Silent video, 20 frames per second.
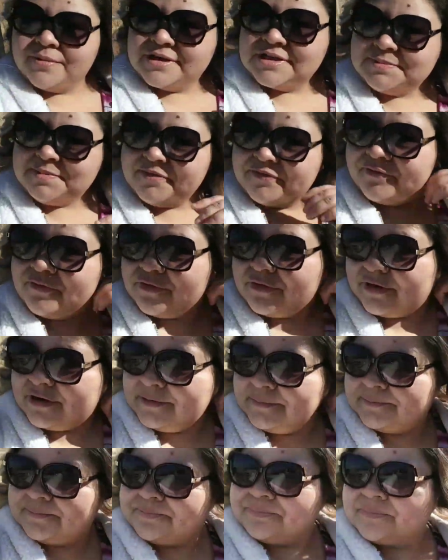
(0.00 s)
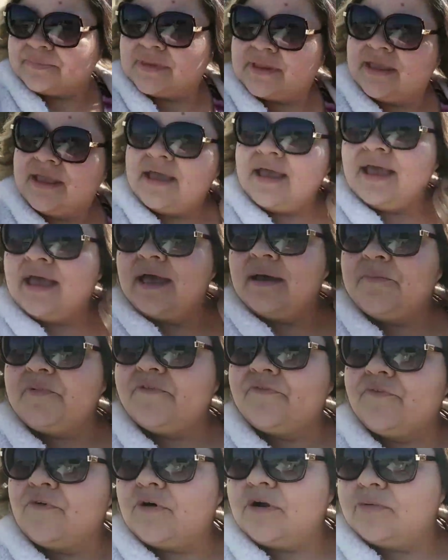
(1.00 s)
it was before.
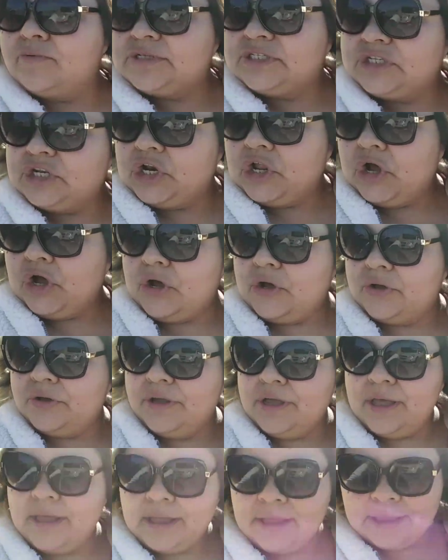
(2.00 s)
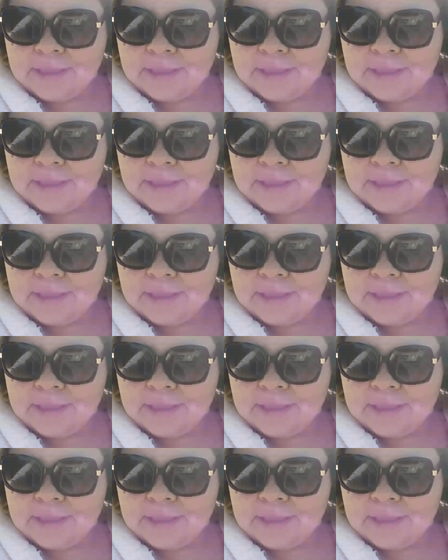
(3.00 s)
Before it was long,